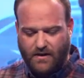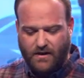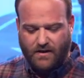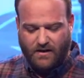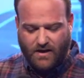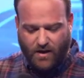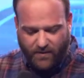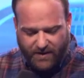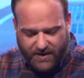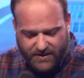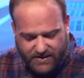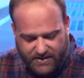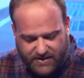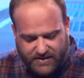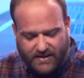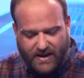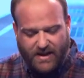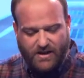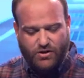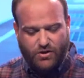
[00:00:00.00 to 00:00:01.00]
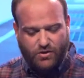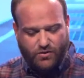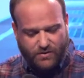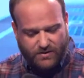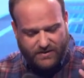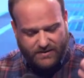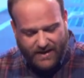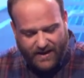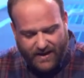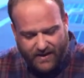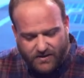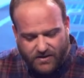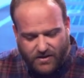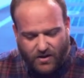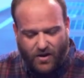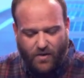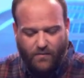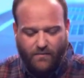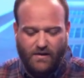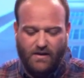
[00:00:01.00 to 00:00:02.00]
Come on, let's schedule
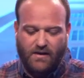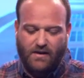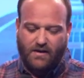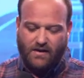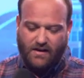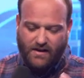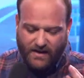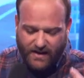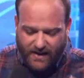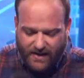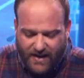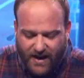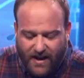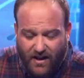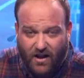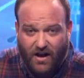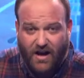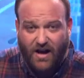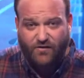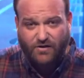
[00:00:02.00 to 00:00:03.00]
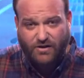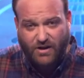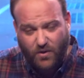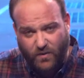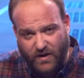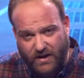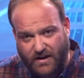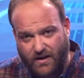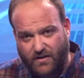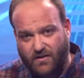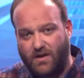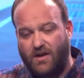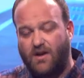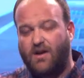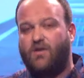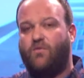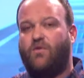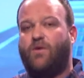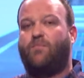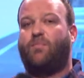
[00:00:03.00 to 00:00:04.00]
downtime in our life so that we can
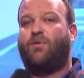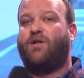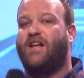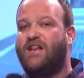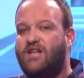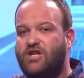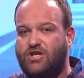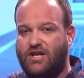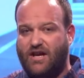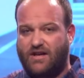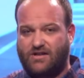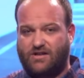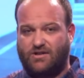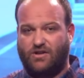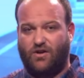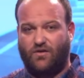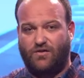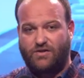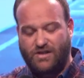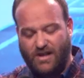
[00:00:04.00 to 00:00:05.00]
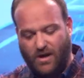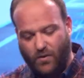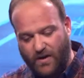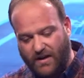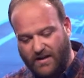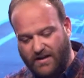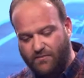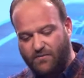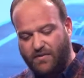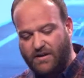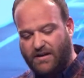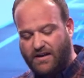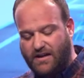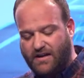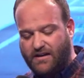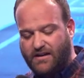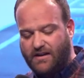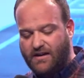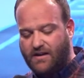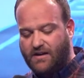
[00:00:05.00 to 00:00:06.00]
replenish ourselves, so that we can
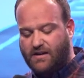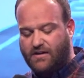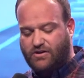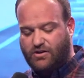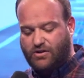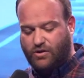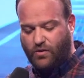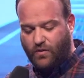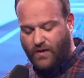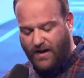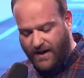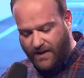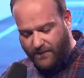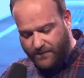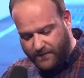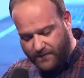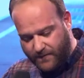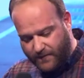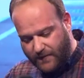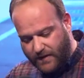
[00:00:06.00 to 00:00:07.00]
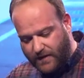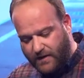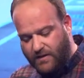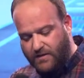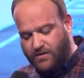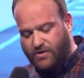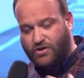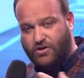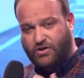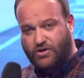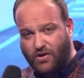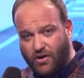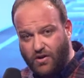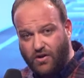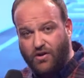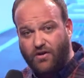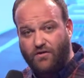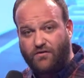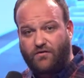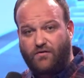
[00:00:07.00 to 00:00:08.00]
begin to um,
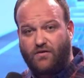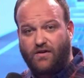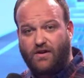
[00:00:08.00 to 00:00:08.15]
serve